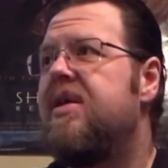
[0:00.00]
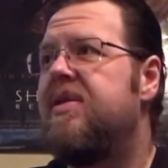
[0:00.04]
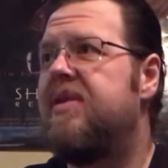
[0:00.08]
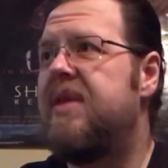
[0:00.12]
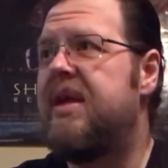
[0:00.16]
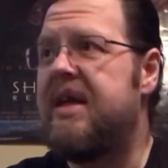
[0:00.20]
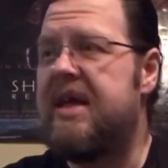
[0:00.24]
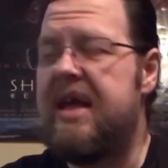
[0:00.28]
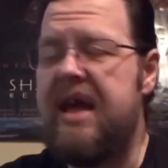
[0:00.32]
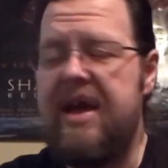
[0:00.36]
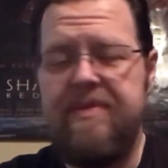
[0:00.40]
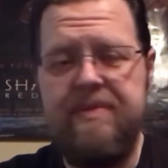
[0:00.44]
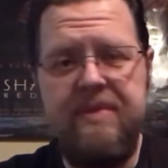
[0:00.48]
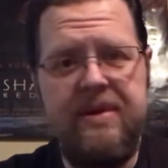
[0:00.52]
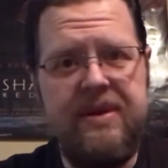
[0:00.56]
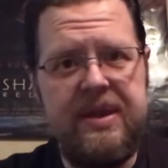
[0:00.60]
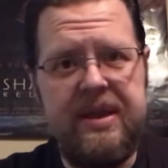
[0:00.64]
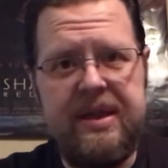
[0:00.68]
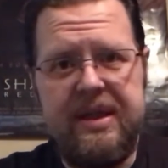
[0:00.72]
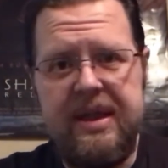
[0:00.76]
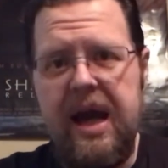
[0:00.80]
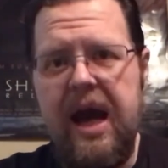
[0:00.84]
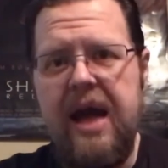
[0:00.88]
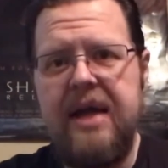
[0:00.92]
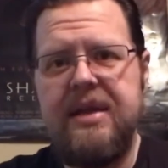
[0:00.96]
They gave me the
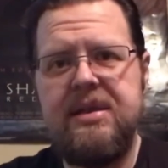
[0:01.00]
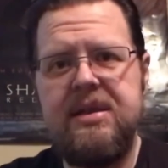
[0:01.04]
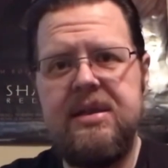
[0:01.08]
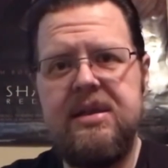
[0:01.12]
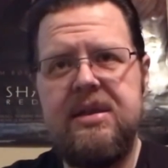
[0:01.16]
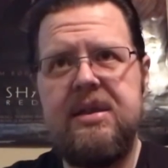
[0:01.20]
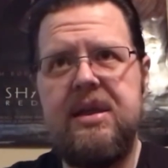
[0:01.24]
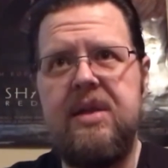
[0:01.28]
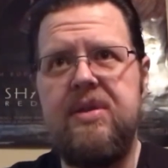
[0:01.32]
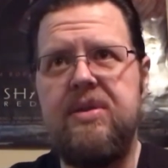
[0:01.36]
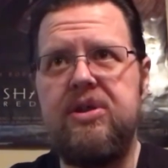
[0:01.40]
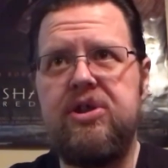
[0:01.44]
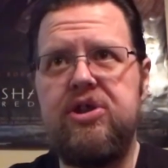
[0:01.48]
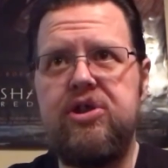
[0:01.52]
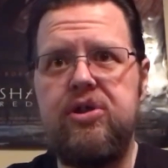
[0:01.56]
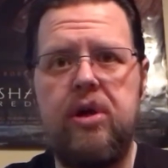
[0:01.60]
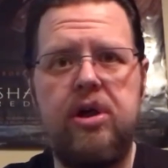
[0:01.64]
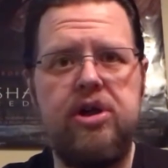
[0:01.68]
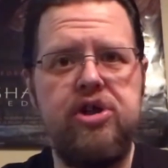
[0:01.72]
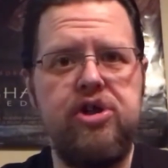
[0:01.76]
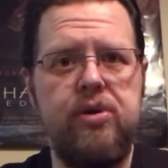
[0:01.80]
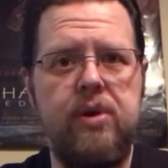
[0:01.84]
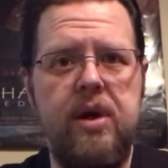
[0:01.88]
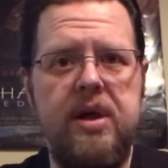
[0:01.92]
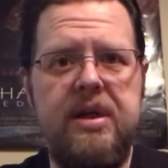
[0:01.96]
guidance and the
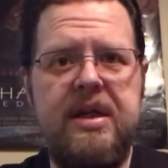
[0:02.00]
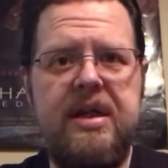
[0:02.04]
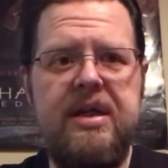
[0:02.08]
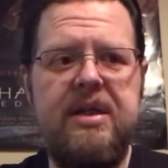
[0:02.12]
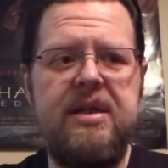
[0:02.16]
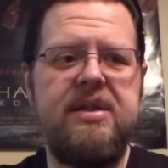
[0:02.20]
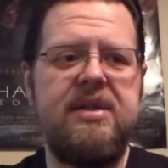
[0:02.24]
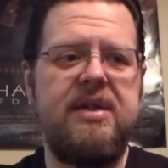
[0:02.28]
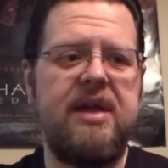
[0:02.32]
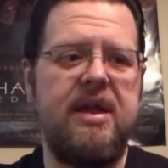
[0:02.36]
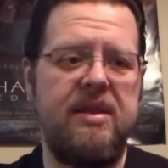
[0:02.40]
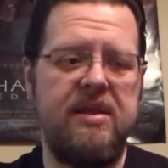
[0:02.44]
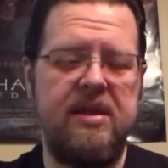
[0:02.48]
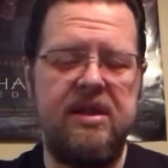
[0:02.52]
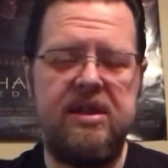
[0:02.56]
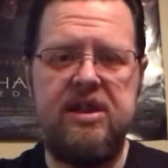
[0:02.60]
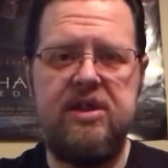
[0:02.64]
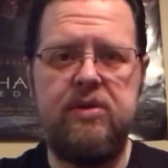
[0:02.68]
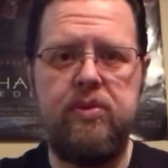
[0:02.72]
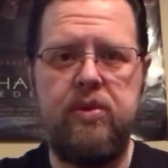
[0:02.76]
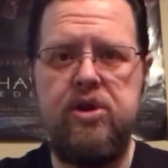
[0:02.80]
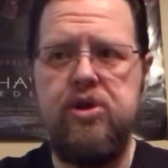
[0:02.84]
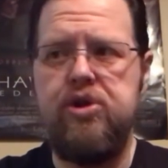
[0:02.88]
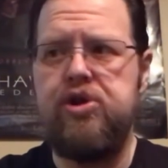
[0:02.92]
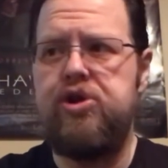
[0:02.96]
structure I needed, saying this
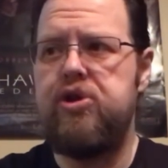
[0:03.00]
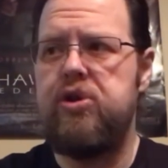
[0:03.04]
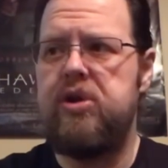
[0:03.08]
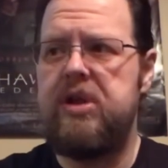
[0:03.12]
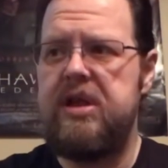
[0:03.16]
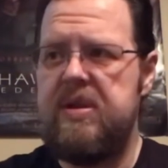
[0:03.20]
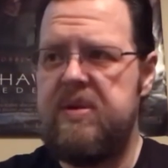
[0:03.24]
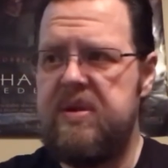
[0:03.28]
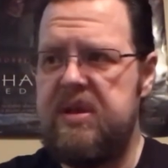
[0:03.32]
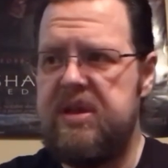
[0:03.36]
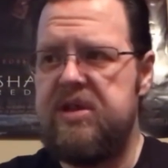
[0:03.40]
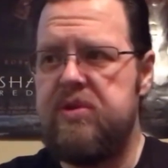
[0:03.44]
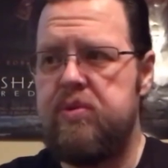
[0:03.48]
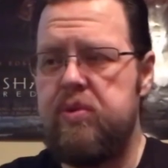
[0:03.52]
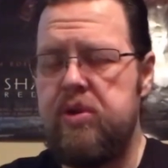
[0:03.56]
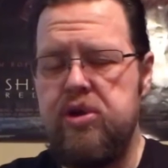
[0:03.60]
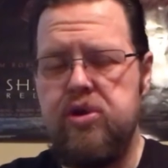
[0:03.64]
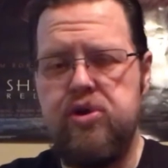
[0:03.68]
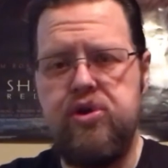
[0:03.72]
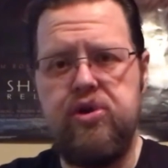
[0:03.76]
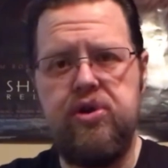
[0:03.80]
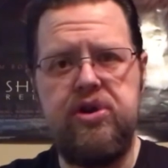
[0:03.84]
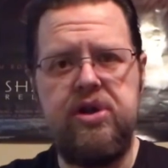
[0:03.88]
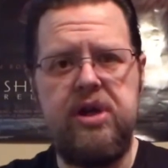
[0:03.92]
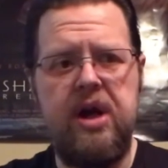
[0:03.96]
is what you should eat, this is what you
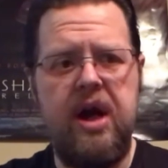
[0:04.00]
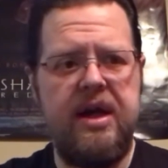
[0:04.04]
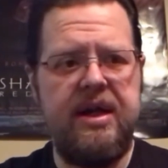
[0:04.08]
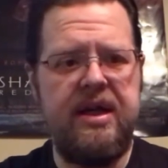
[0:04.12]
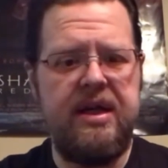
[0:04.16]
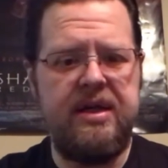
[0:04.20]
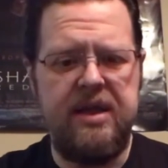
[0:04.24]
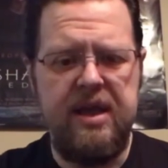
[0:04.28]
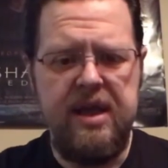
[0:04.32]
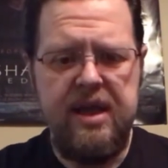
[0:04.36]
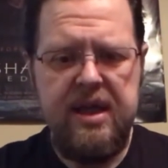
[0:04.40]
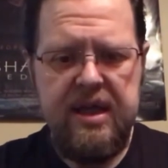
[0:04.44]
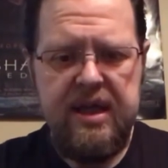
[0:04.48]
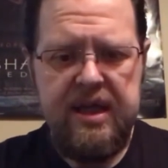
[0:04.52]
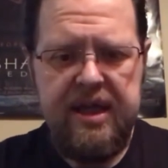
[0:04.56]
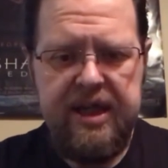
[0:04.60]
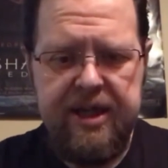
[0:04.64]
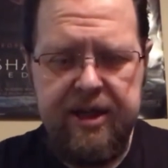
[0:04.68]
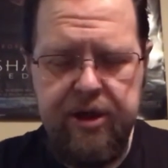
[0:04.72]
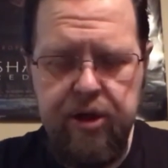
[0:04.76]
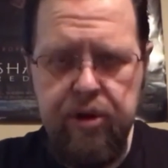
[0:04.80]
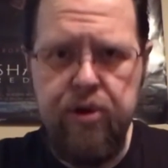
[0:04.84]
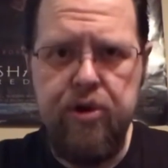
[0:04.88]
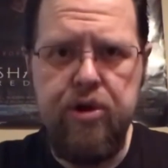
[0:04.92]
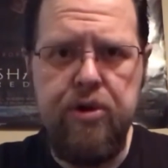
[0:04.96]
should not eat,
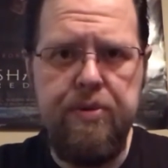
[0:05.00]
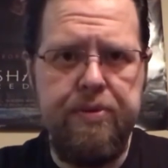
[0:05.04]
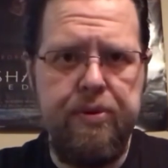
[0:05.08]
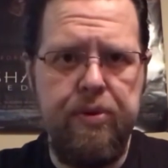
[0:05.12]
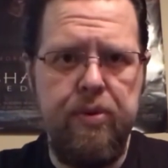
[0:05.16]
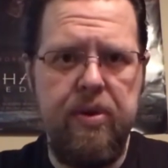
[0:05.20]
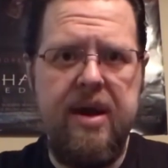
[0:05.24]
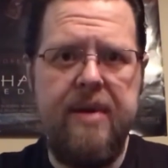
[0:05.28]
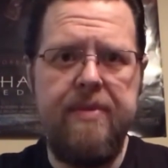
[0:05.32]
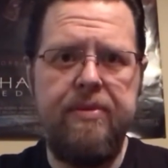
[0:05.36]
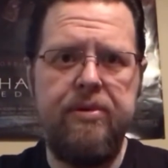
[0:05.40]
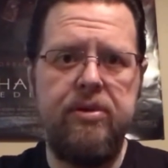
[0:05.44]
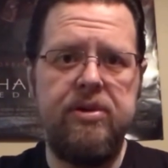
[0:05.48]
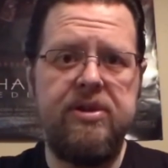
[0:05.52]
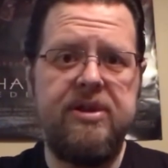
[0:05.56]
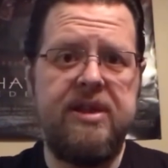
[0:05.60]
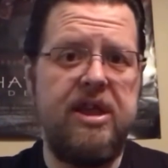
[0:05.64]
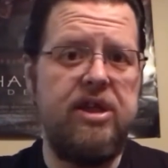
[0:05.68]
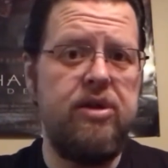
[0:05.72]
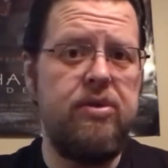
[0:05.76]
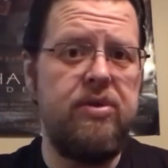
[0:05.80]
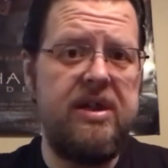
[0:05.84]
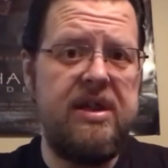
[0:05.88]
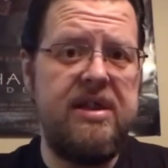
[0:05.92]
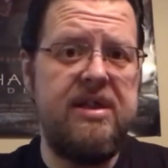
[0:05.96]
here are your parameters
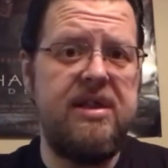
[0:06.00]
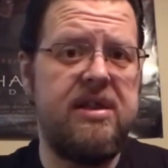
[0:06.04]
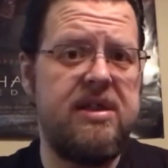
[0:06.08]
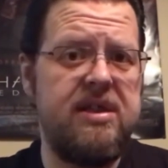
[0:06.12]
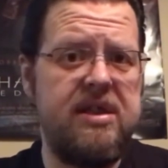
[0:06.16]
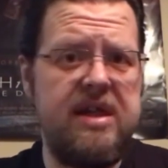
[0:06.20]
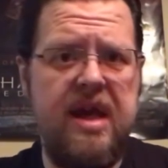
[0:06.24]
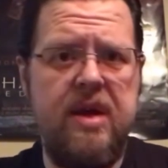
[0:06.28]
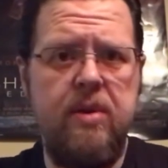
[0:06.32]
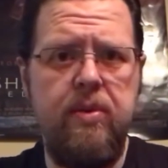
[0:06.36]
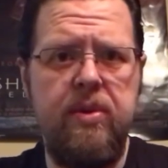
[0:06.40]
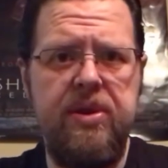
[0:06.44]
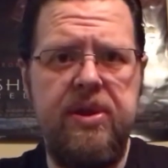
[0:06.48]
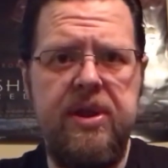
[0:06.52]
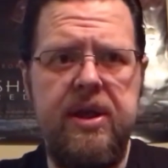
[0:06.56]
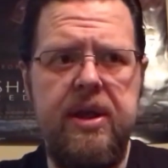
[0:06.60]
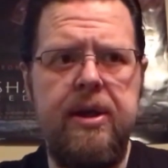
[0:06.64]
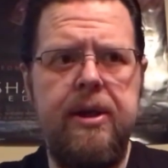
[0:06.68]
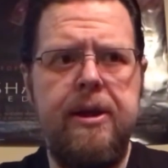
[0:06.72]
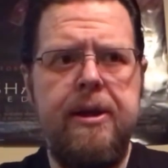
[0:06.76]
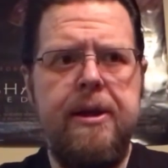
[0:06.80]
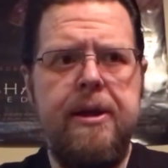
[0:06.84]
that you need to stay within.